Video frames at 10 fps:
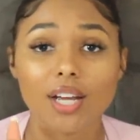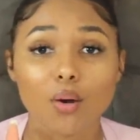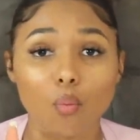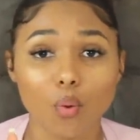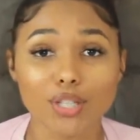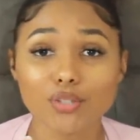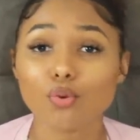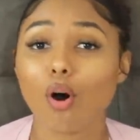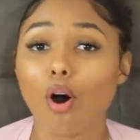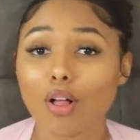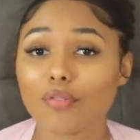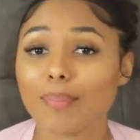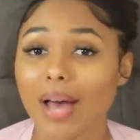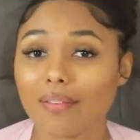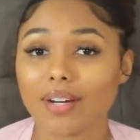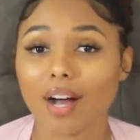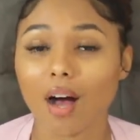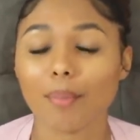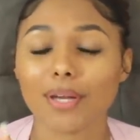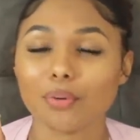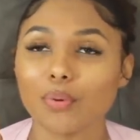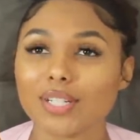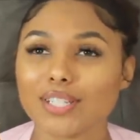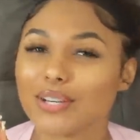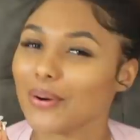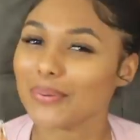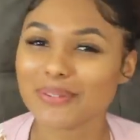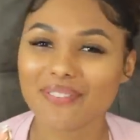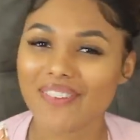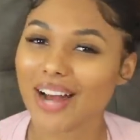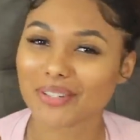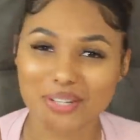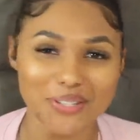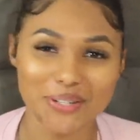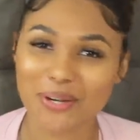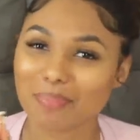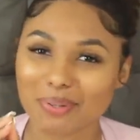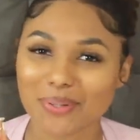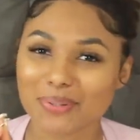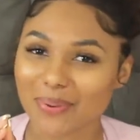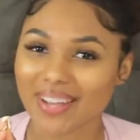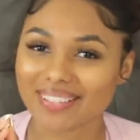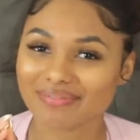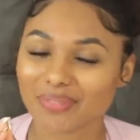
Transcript: what do all of them have in common, and what is the only factor that's going to help you lose weight?